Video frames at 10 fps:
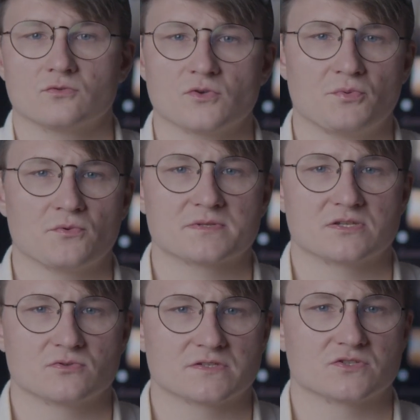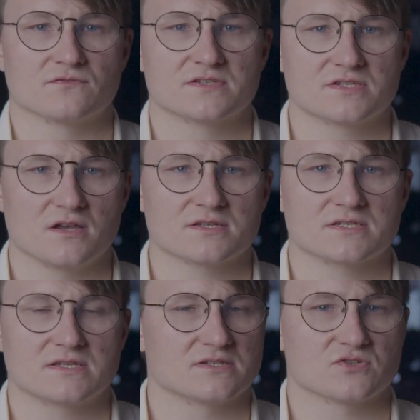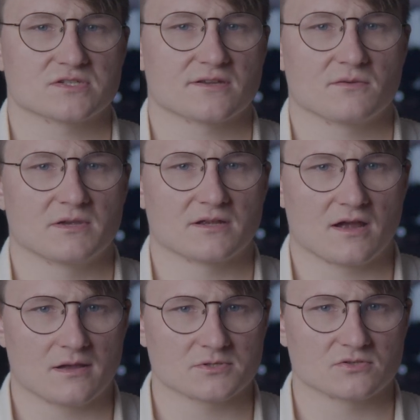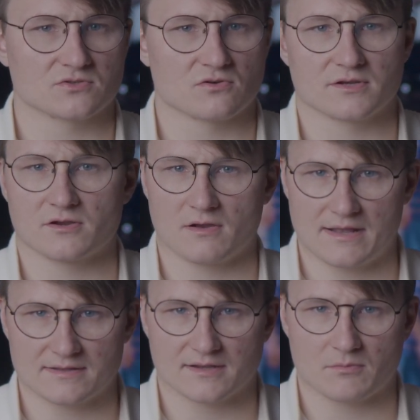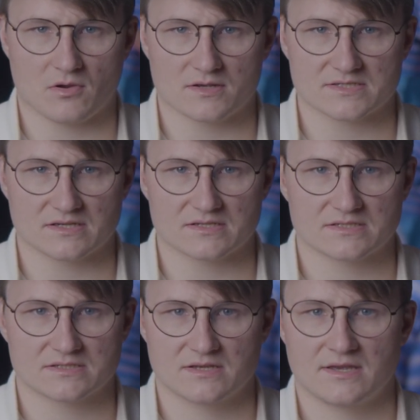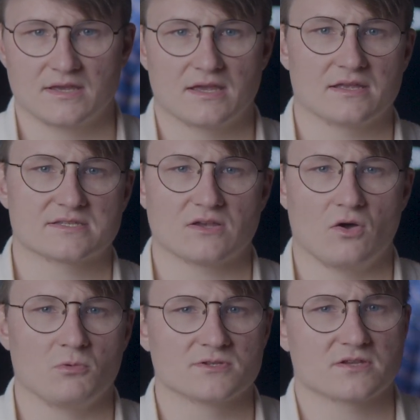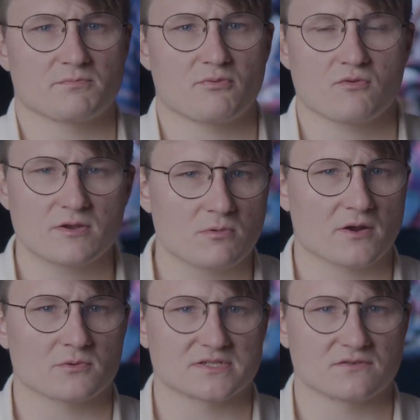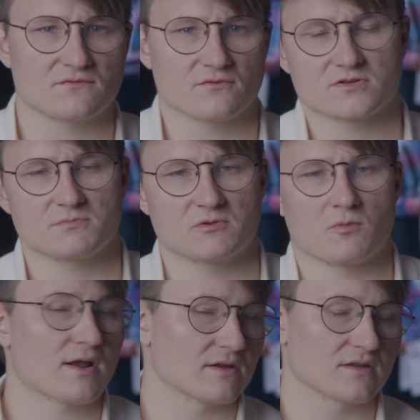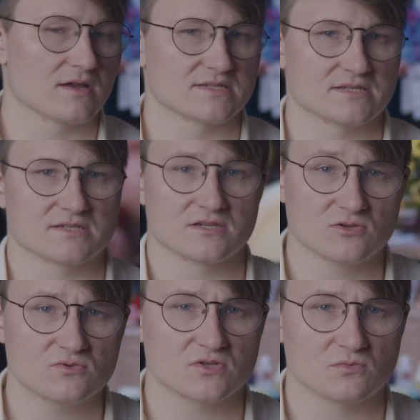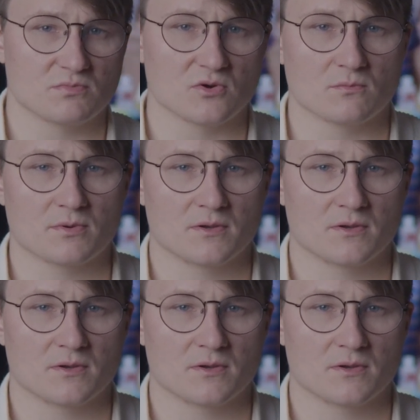YouTube Poop's usage of sus isn't just a comedic option during your editing process. It's almost a prerequisite for it to be recognized as a YouTube poop.